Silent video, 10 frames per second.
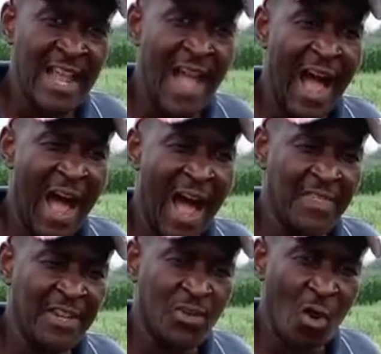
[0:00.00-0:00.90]

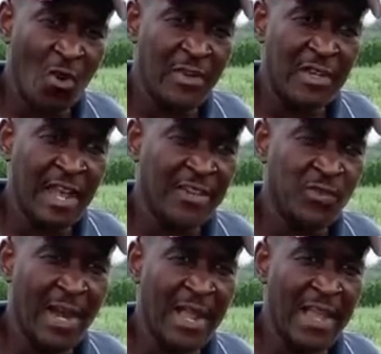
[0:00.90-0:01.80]
the dawn as
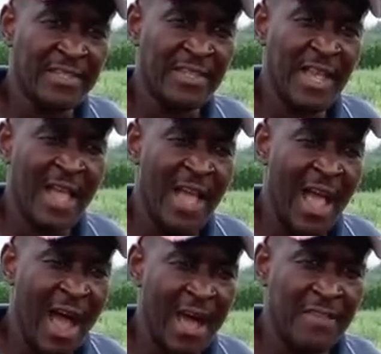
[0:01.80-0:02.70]
well as
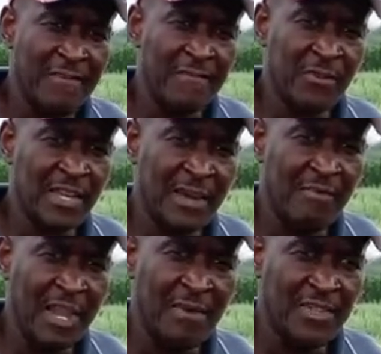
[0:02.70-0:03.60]
the Fusarium
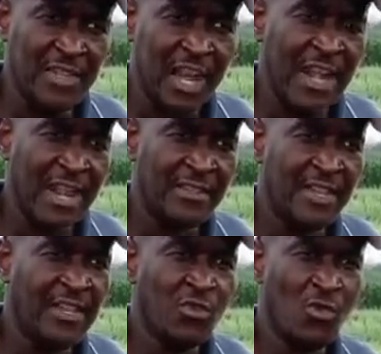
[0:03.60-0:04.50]
damaged kernels
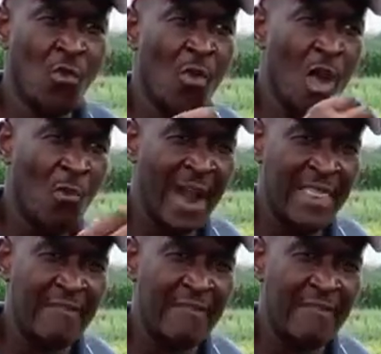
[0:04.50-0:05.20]
into weather